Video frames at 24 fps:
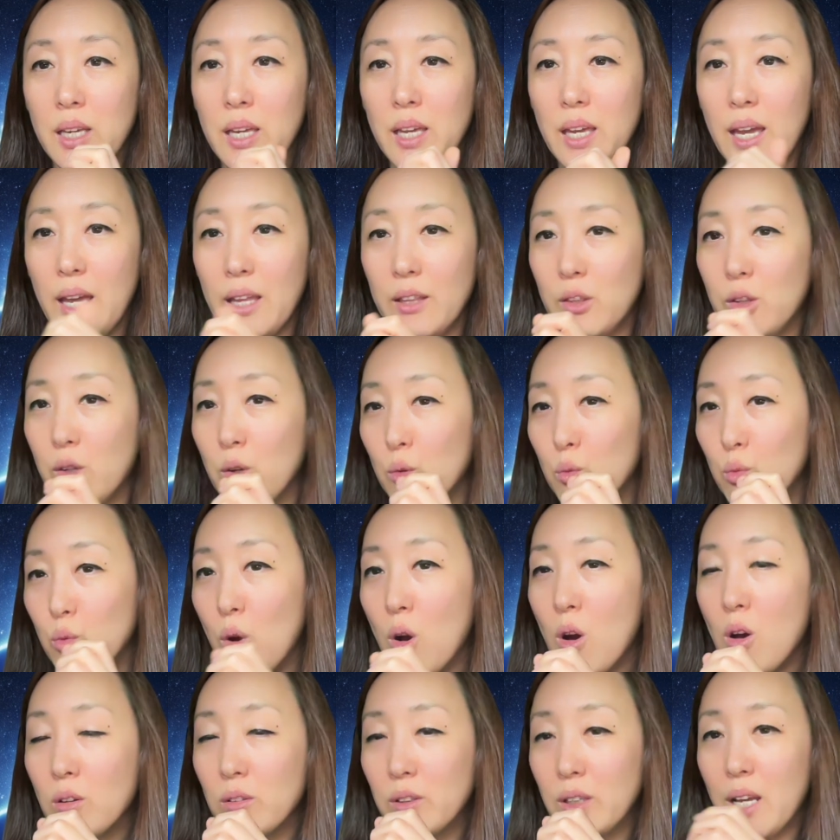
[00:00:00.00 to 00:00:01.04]
at the
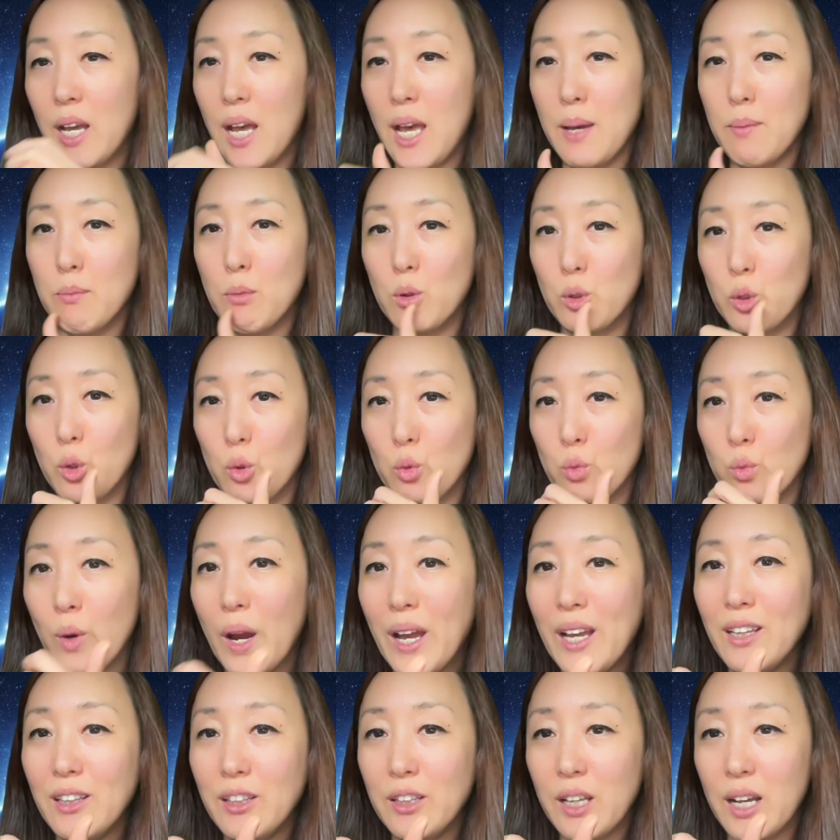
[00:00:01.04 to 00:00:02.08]
wrong time or the
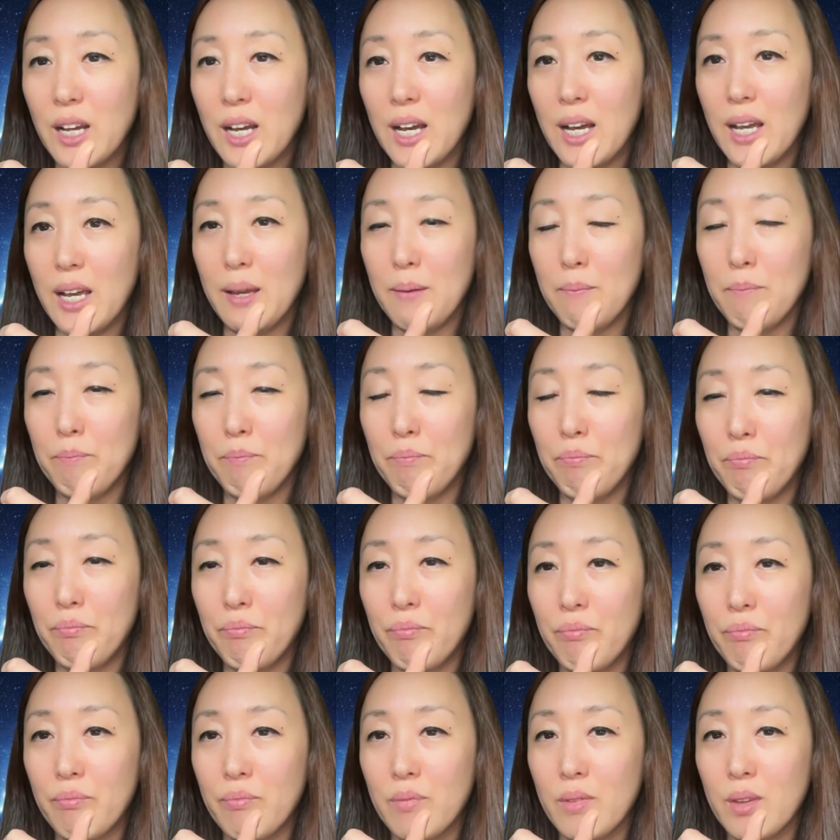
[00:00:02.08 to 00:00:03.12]
right time,
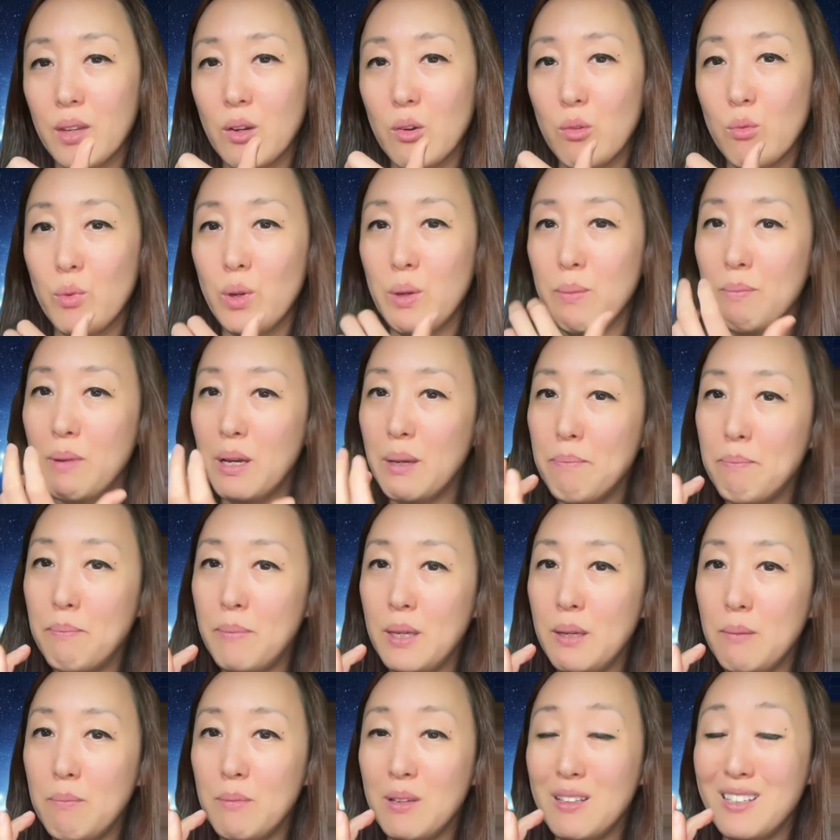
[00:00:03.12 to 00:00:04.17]
we might
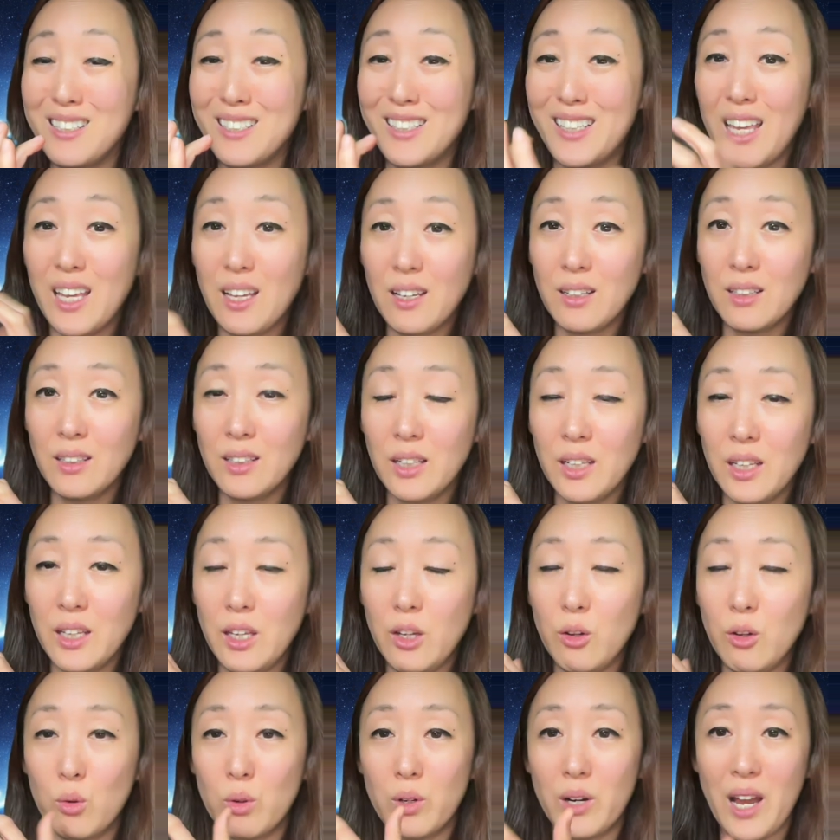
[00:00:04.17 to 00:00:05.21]
be mistakenly
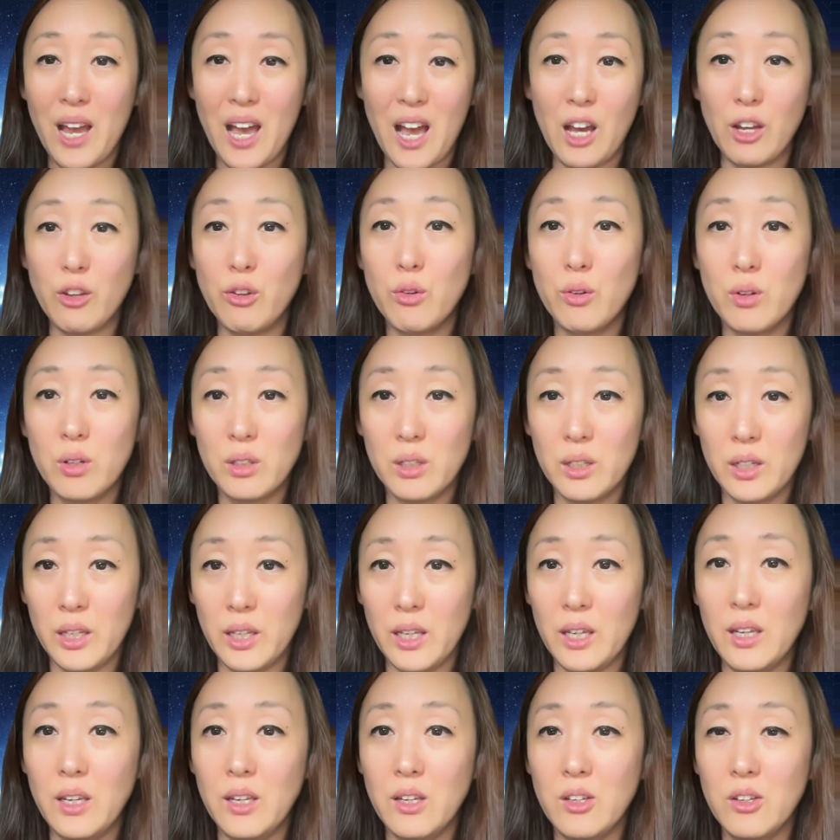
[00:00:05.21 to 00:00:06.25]
or
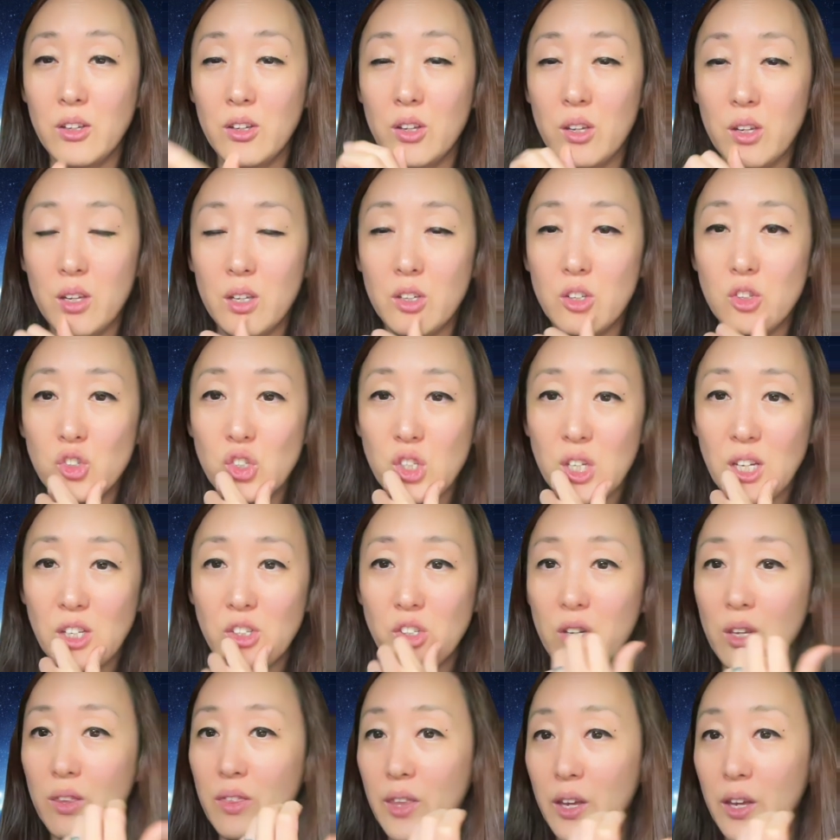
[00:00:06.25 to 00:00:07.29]
accurately
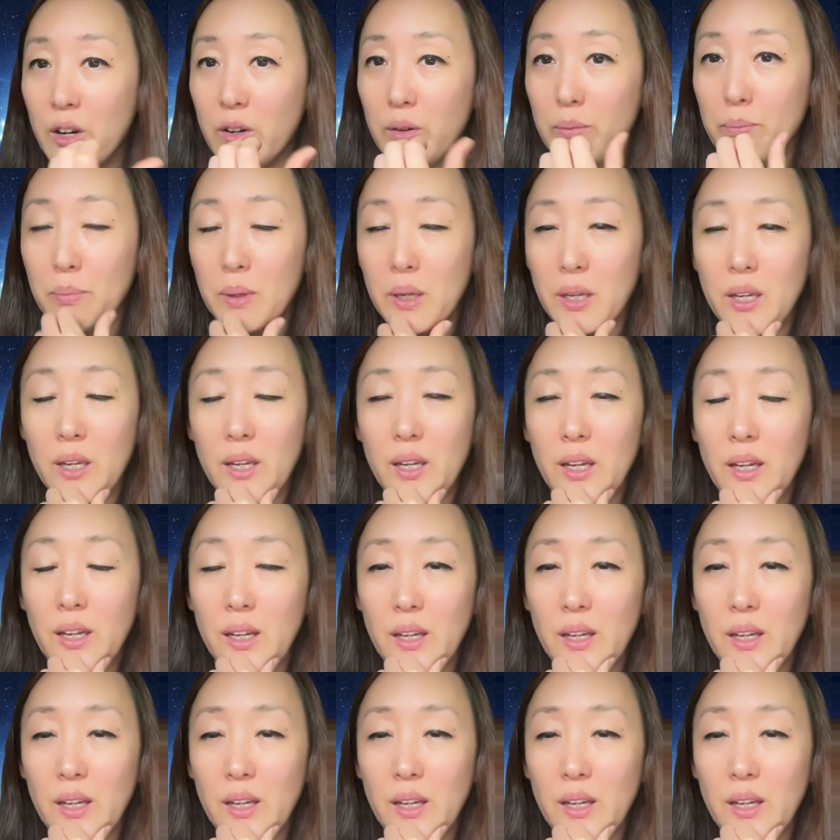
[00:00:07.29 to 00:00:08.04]
changing therapy.